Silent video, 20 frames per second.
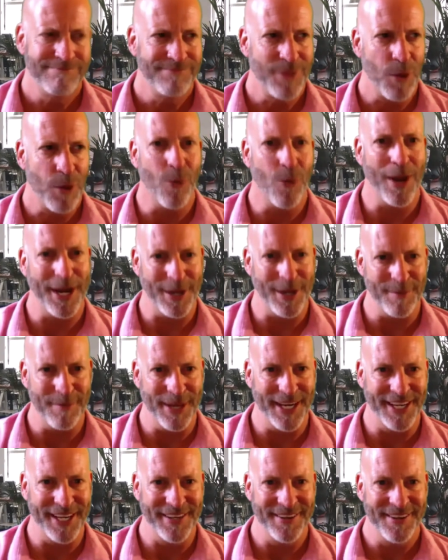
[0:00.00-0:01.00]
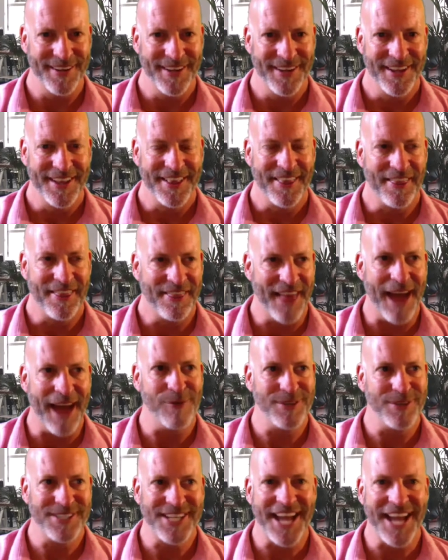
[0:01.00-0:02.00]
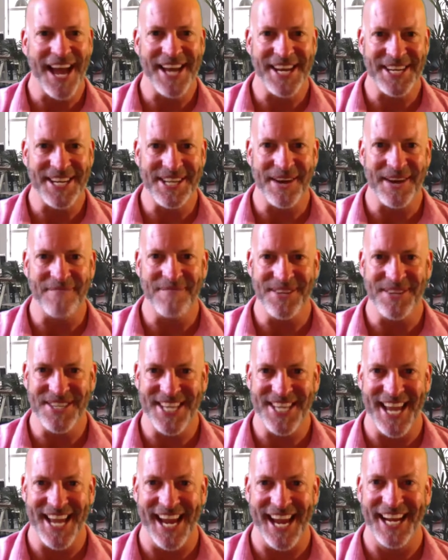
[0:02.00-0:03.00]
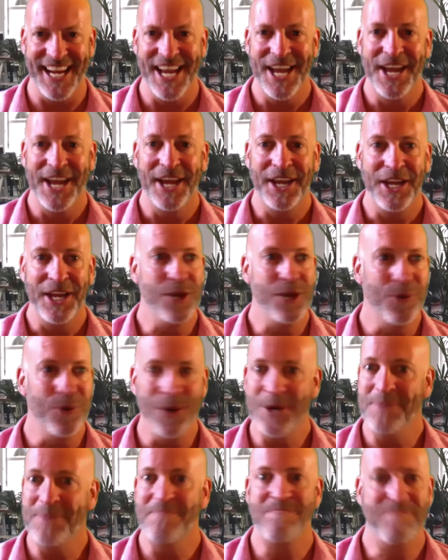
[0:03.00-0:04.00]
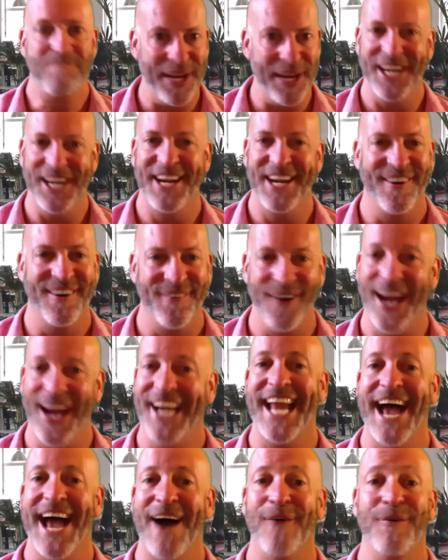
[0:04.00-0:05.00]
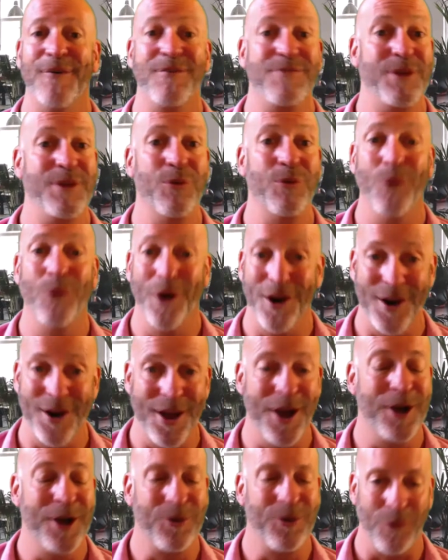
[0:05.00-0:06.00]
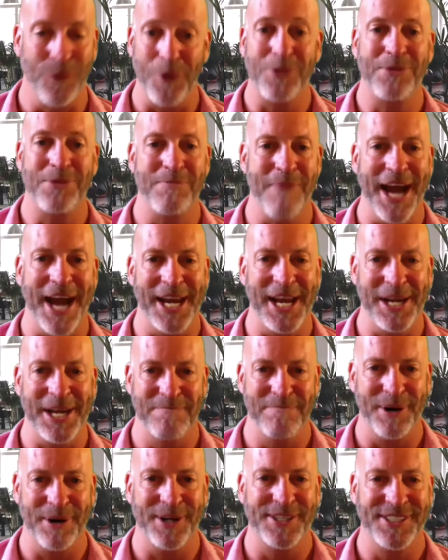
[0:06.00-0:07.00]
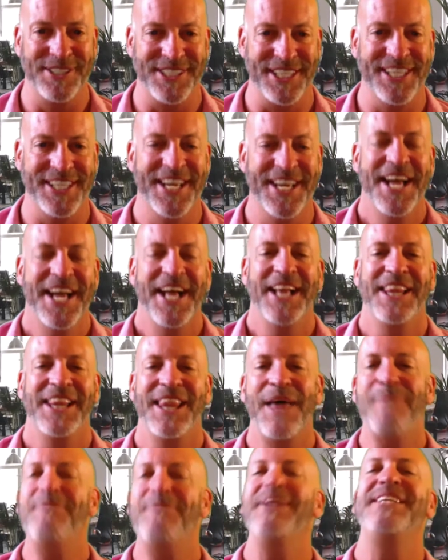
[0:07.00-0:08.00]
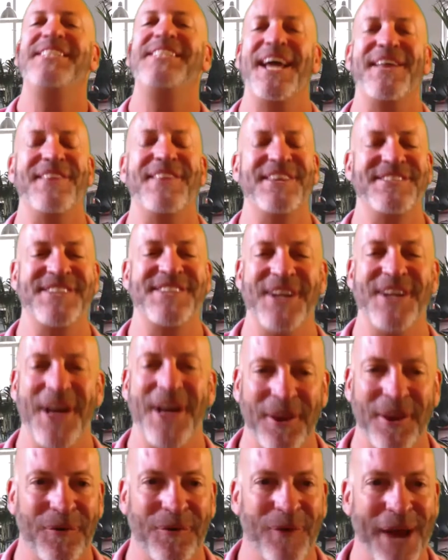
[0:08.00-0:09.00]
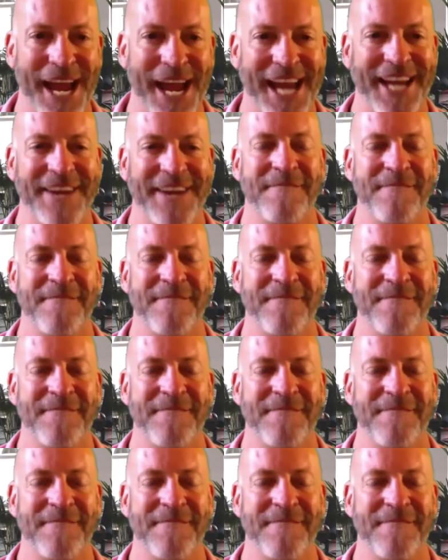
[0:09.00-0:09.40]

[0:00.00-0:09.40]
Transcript: wait a minute, that was kind of dumb to say. You wouldn't be here right now if you weren't a growth minded person. Let me say this another way.